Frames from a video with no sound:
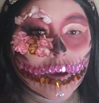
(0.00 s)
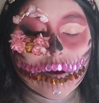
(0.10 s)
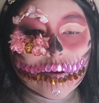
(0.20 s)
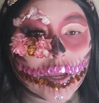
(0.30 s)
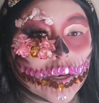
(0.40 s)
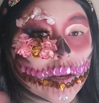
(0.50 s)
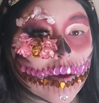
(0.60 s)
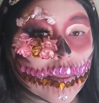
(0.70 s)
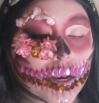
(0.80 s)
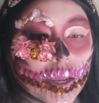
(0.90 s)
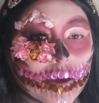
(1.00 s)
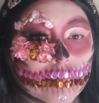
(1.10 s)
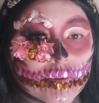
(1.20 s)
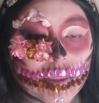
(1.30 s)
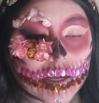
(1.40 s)
Okay, now that I
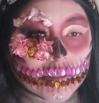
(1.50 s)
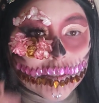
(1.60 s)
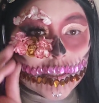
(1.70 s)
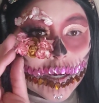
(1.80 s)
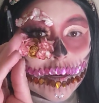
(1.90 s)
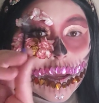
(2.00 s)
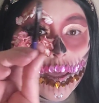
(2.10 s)
have that done,